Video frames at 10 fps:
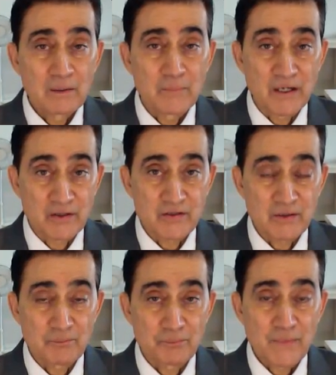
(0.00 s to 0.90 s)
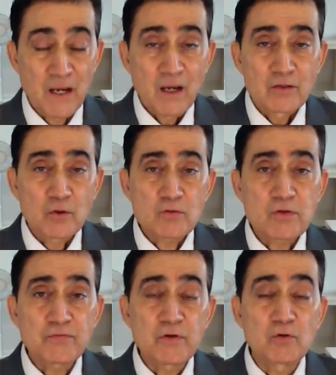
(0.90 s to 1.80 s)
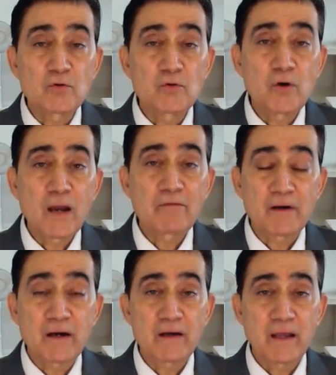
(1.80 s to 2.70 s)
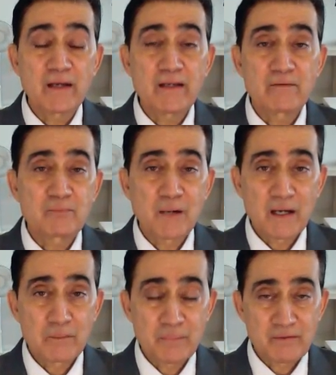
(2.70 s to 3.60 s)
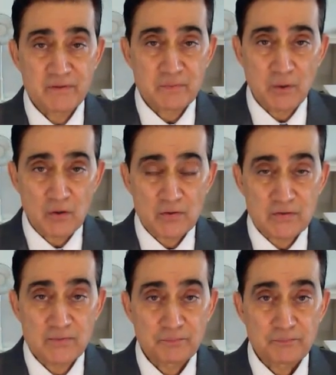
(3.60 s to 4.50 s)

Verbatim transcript: prediction. Those of you who have read any of my previous books